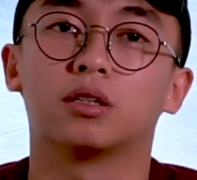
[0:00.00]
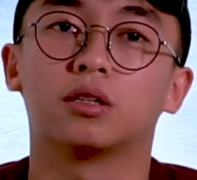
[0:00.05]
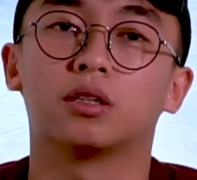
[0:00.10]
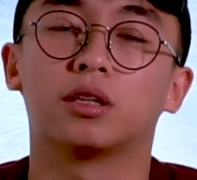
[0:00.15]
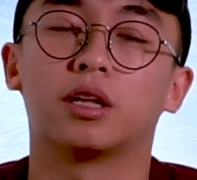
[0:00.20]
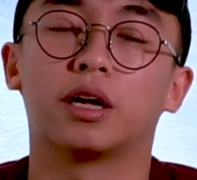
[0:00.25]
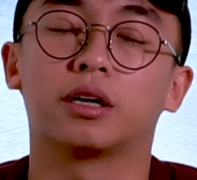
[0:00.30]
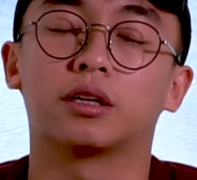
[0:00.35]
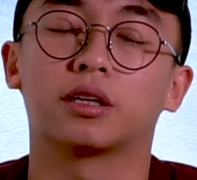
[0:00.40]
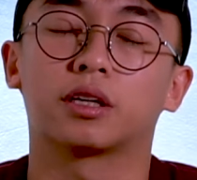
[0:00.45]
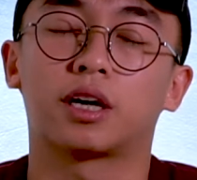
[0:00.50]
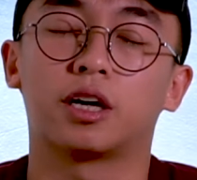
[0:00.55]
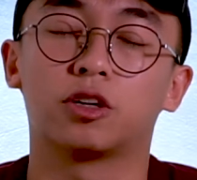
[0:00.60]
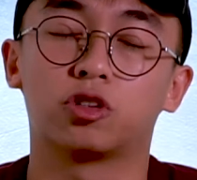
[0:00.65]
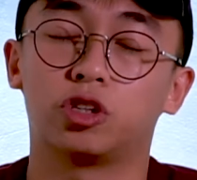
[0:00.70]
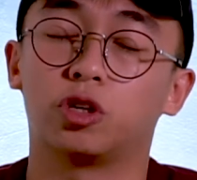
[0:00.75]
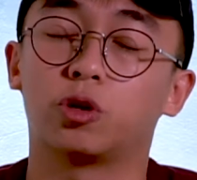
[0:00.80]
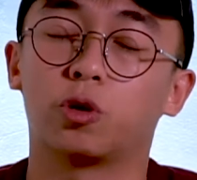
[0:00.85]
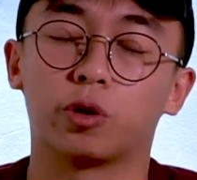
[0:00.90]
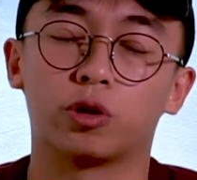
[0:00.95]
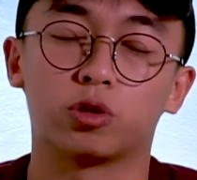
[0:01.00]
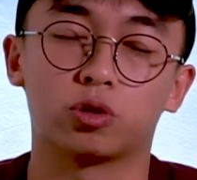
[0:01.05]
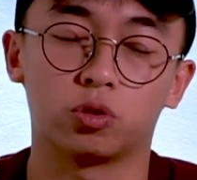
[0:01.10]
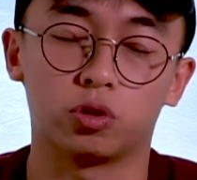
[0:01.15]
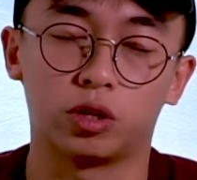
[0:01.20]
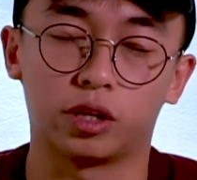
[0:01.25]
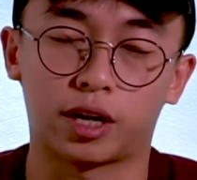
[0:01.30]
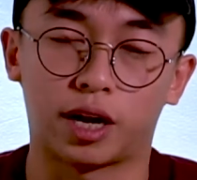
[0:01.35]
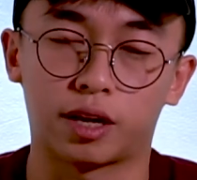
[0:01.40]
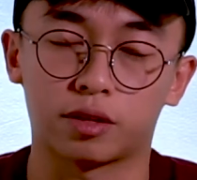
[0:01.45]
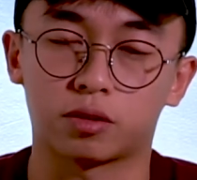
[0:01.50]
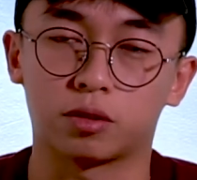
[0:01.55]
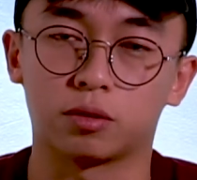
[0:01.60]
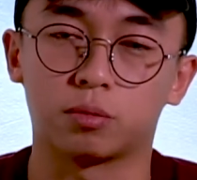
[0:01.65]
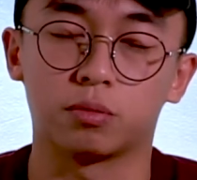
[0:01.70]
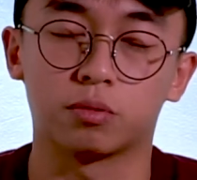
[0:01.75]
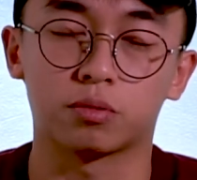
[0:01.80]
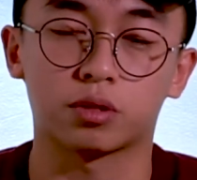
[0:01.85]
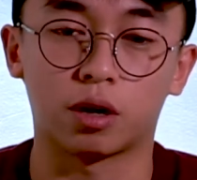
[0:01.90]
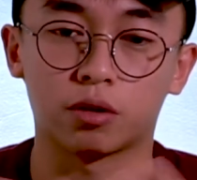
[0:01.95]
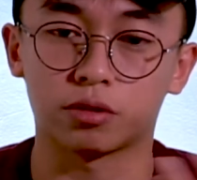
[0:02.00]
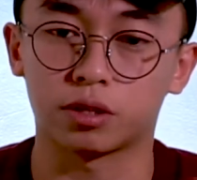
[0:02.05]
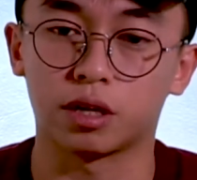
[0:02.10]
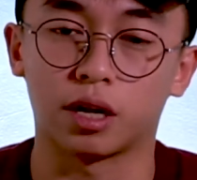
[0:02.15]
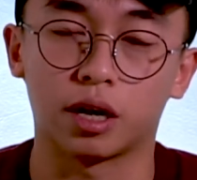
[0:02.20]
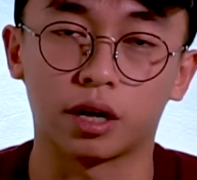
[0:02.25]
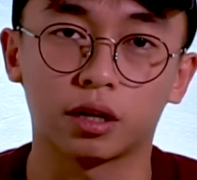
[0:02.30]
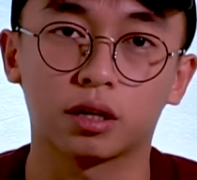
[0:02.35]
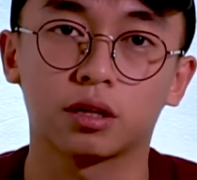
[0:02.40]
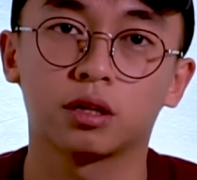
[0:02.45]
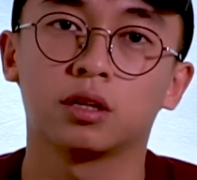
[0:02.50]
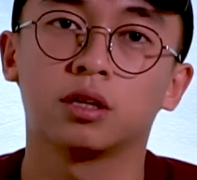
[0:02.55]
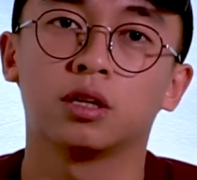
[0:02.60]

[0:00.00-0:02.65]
like the country you're going to, the customs, how's it like.